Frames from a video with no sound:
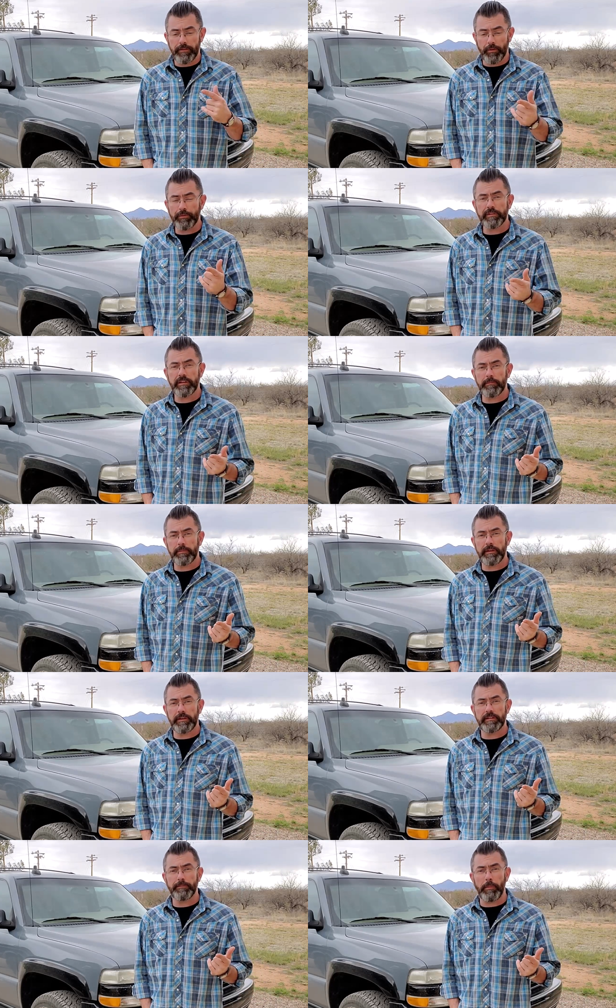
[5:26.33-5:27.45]
Those can
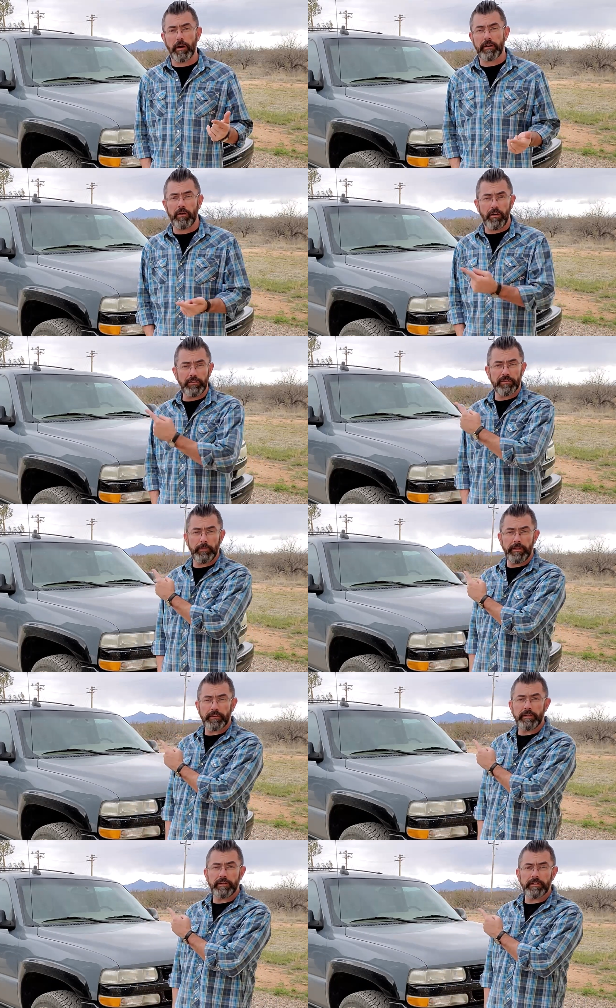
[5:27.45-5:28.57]
be spotted also by
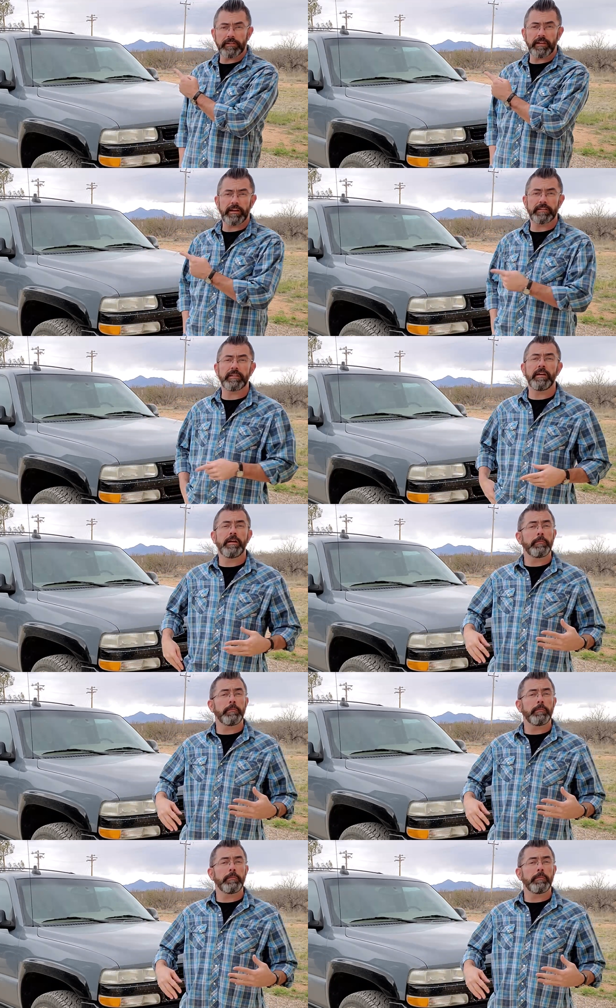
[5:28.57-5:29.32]
the clearance lights,